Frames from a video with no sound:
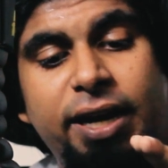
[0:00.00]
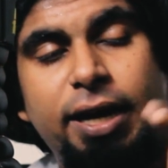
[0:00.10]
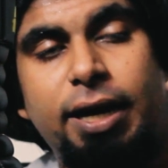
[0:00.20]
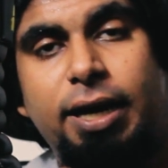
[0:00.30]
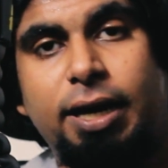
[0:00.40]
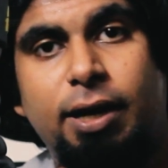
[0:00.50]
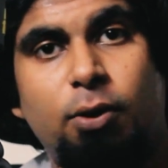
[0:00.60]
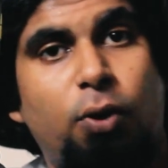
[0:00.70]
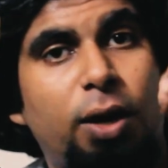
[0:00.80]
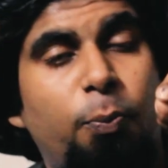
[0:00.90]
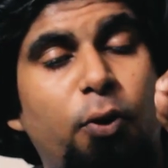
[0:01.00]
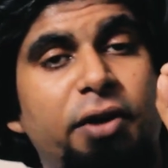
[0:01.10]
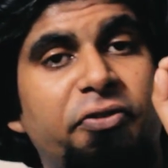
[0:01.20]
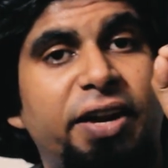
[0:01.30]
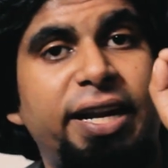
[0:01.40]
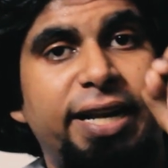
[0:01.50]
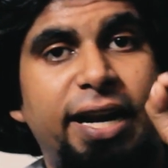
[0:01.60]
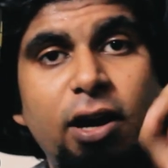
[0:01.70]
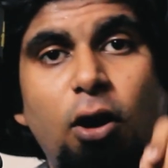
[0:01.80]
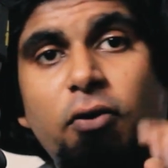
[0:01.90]
an 1.5
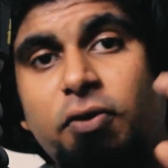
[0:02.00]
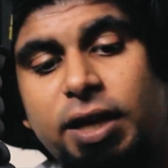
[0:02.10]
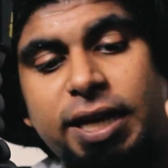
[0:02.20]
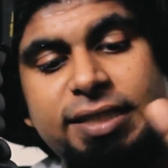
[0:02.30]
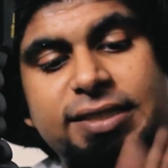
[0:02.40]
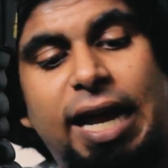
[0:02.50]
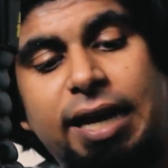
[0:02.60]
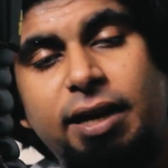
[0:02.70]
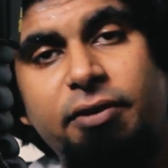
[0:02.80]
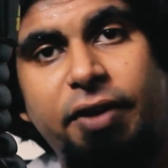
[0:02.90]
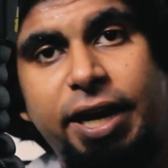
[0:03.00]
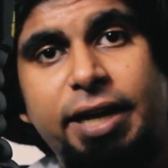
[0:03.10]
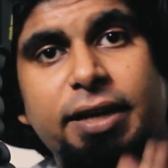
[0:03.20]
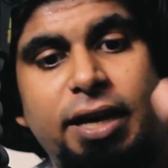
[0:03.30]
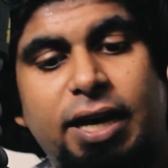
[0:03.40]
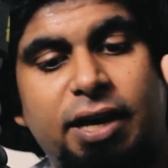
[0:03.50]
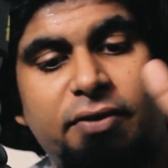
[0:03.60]
ton of standard weight